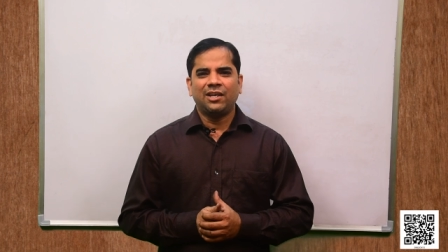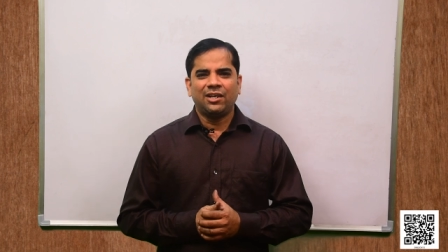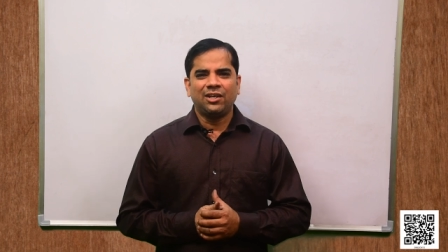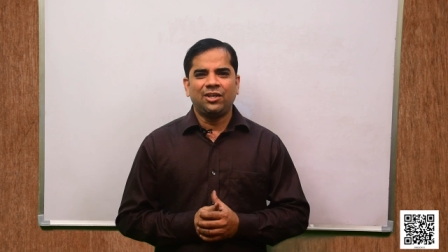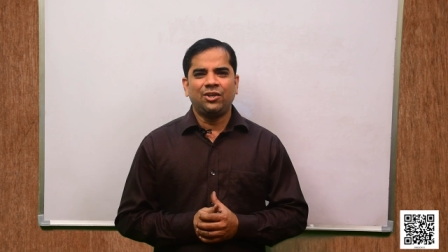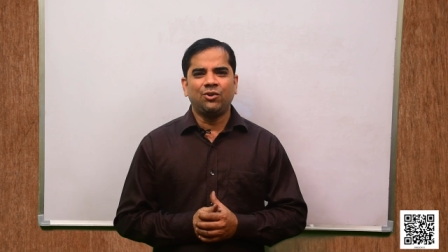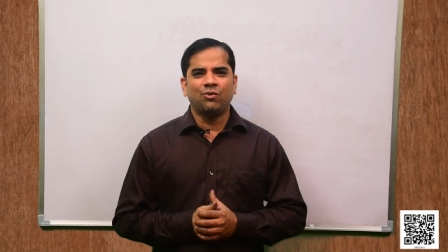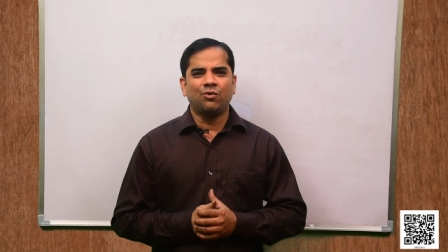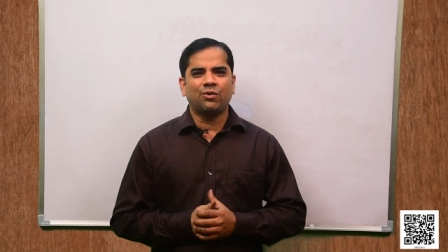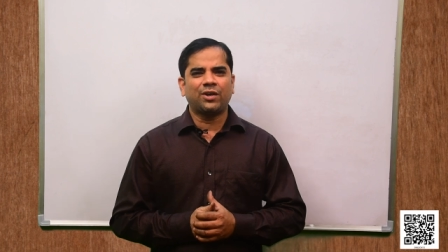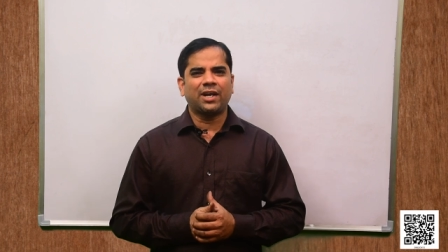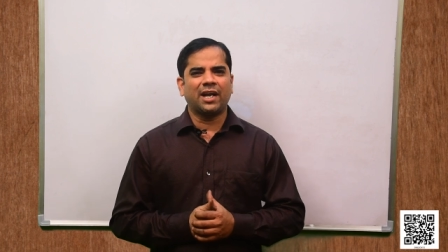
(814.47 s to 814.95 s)

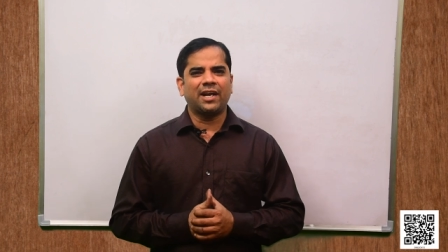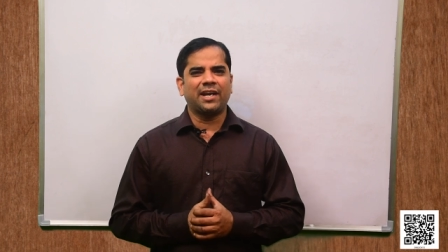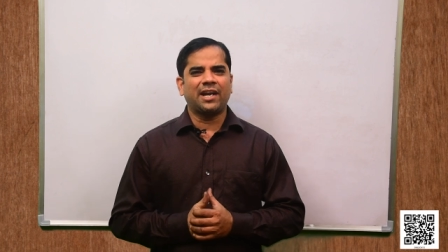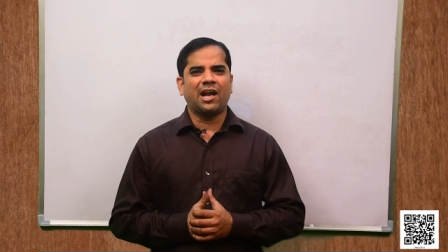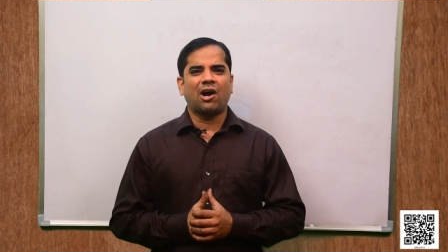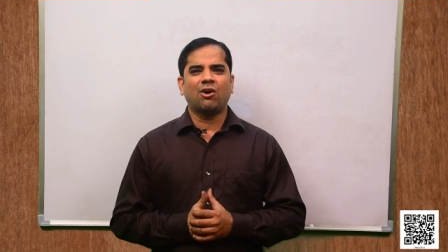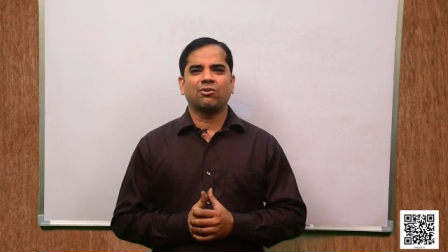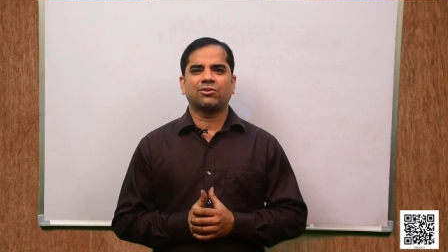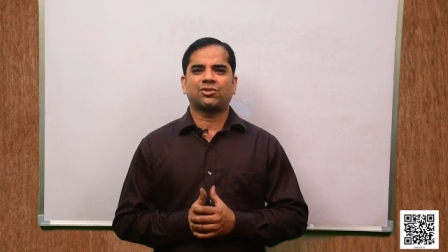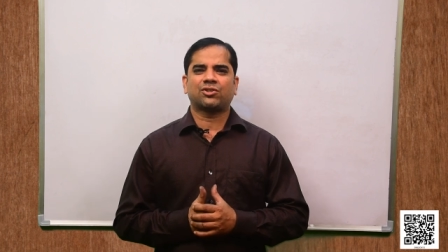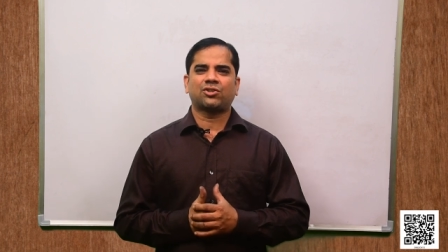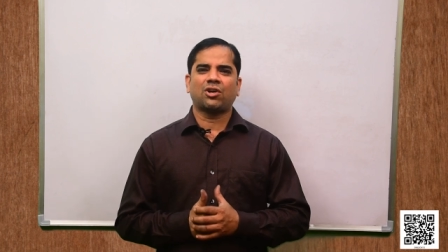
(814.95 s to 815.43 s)
you can
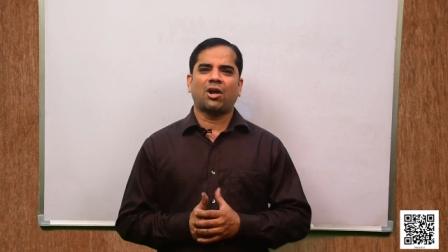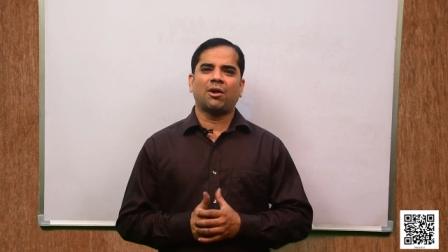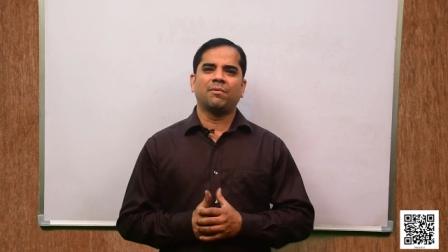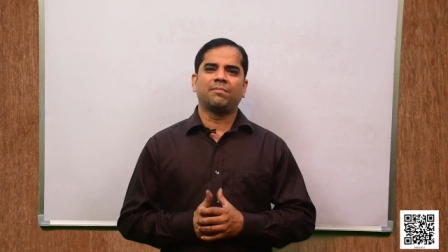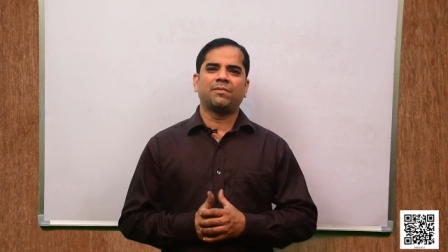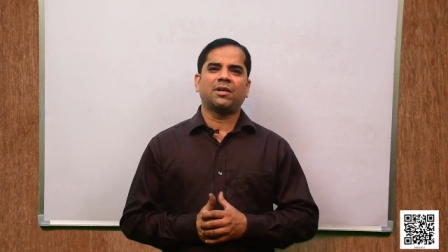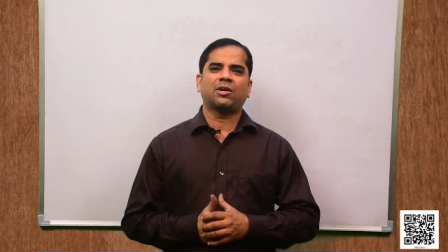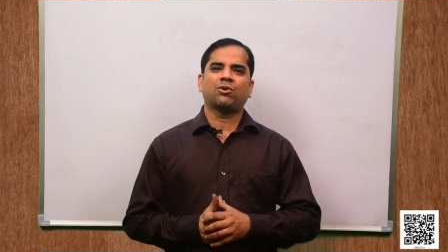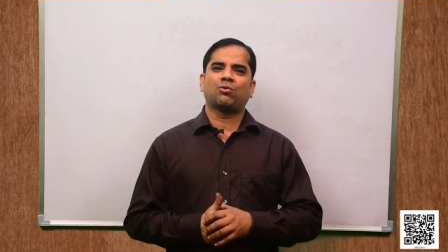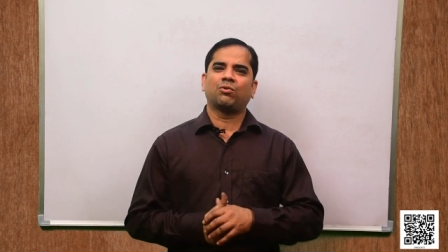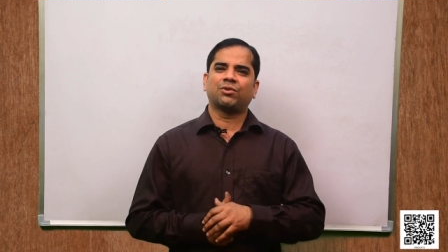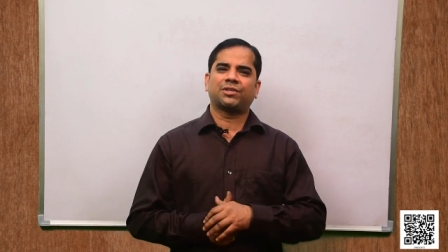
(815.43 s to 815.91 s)
now
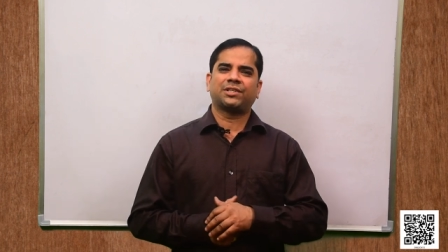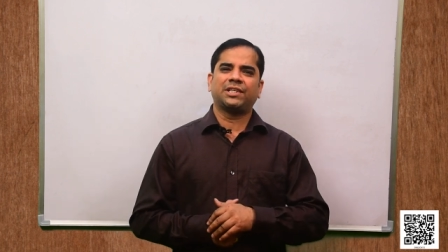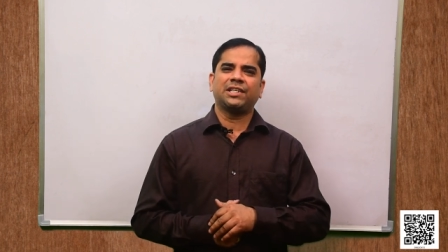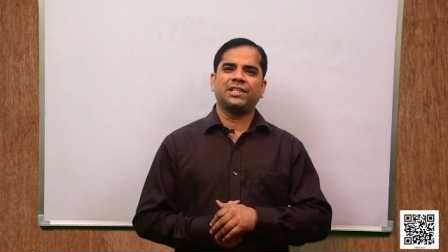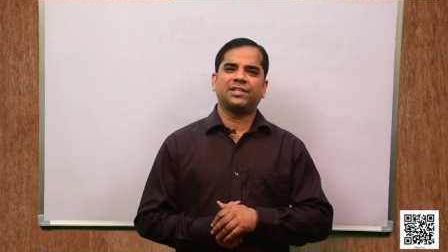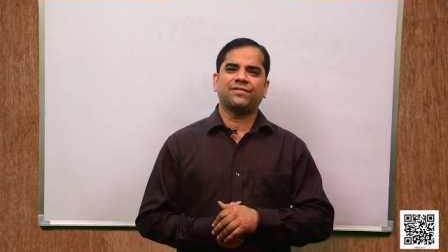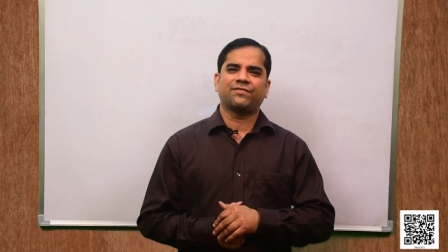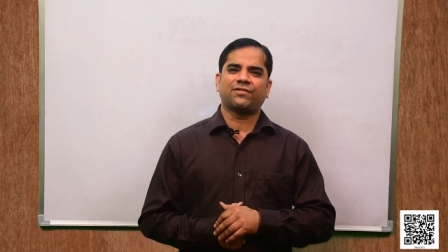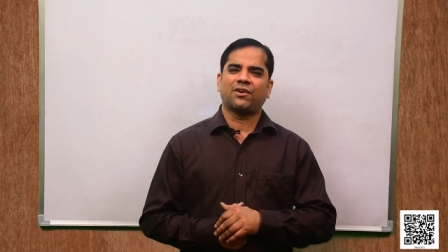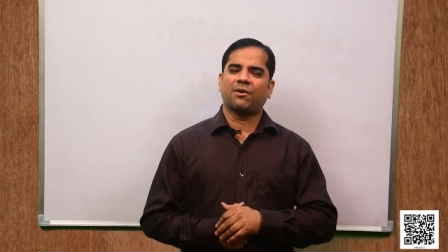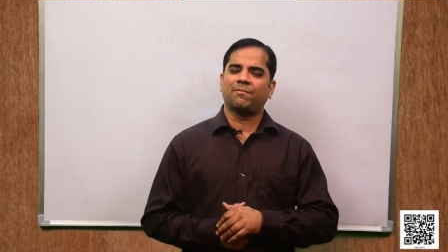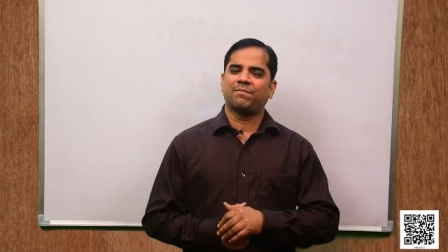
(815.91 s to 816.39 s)
solve the
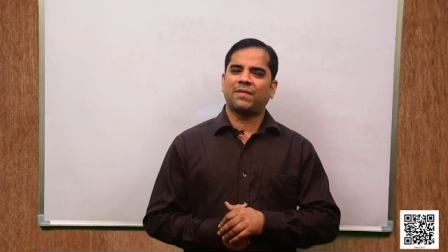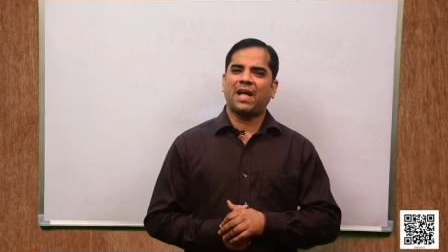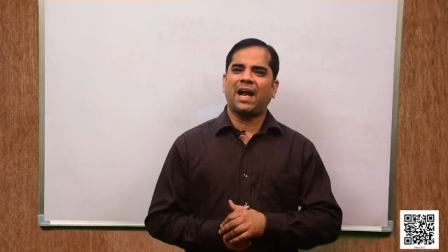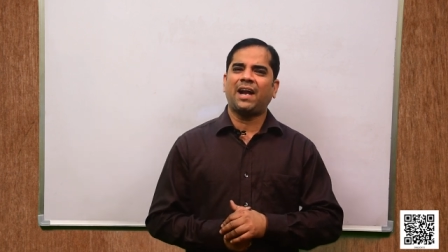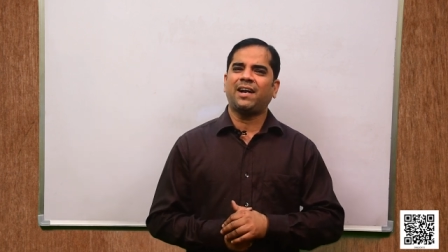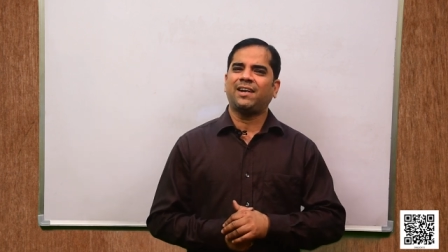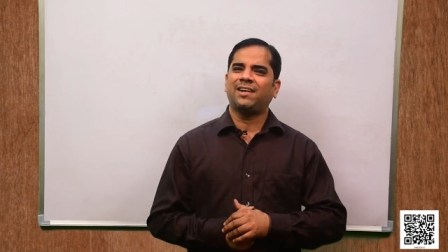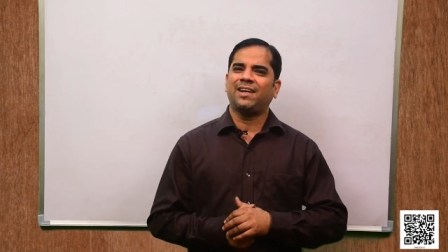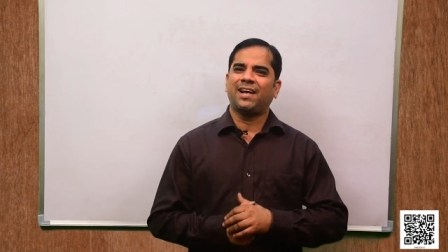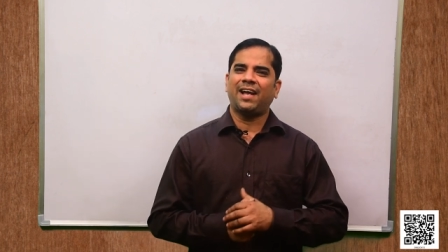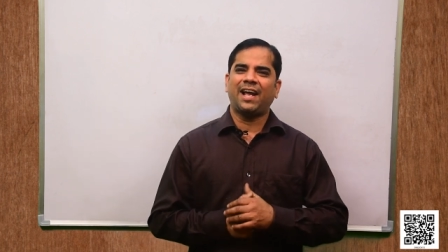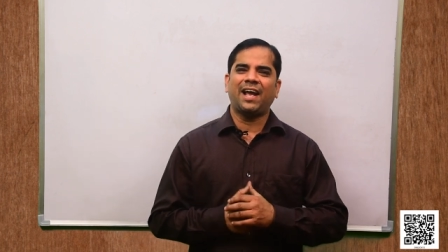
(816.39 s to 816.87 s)
questions from
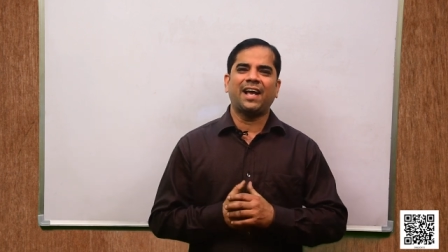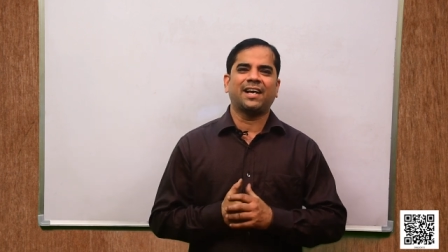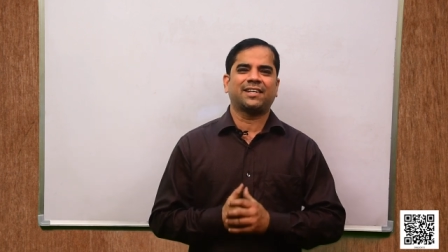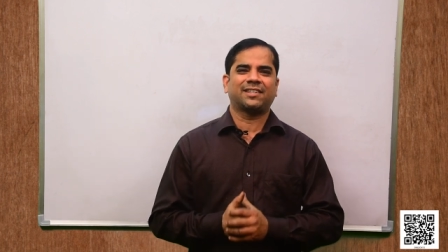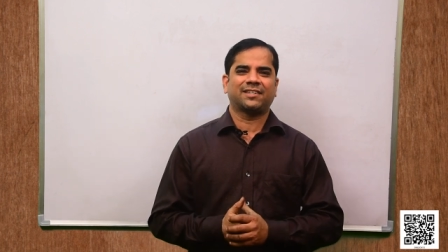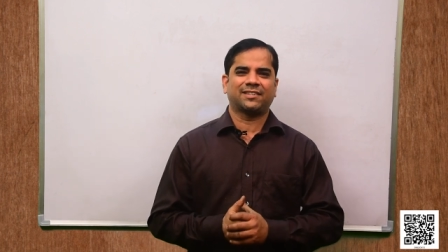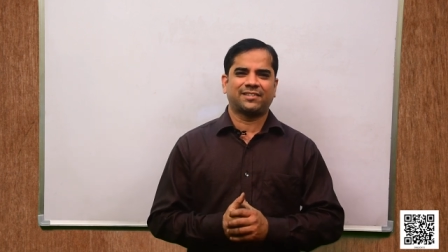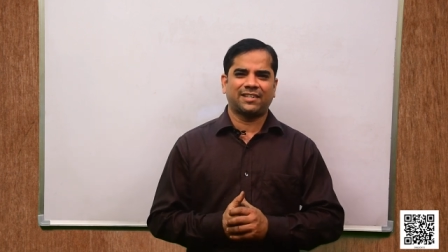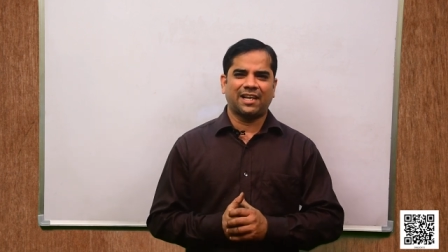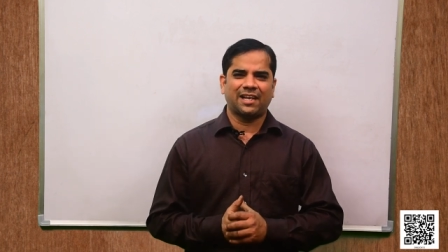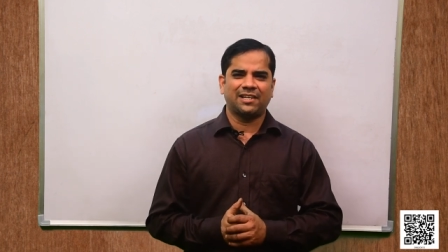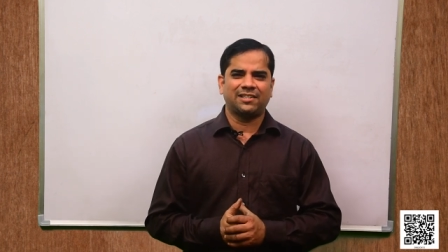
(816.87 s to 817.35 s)
that
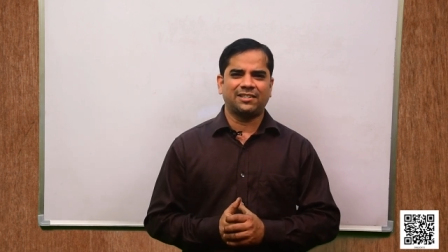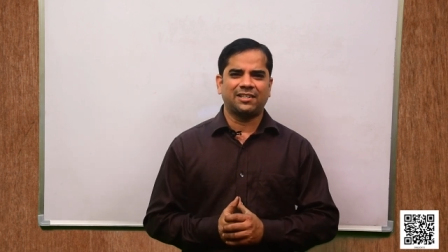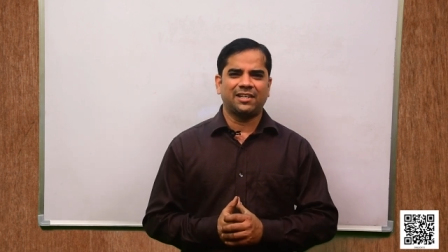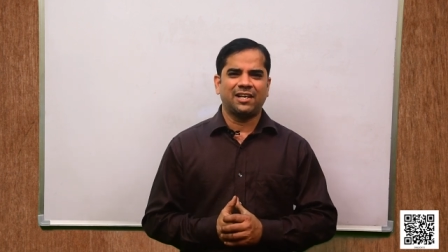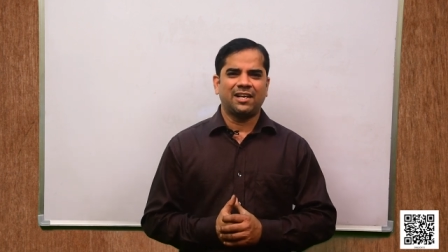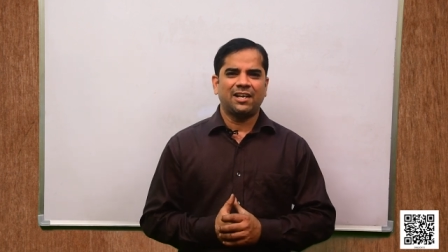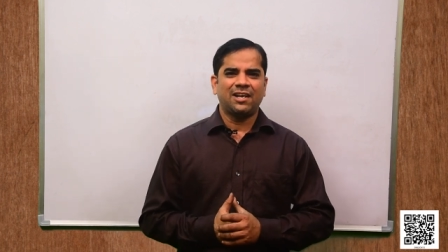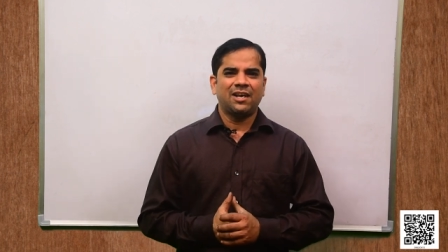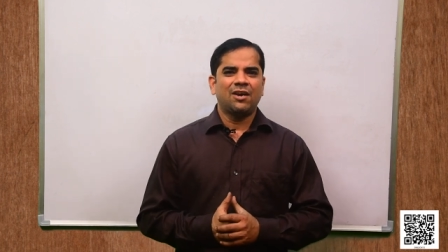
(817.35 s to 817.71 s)
exercise,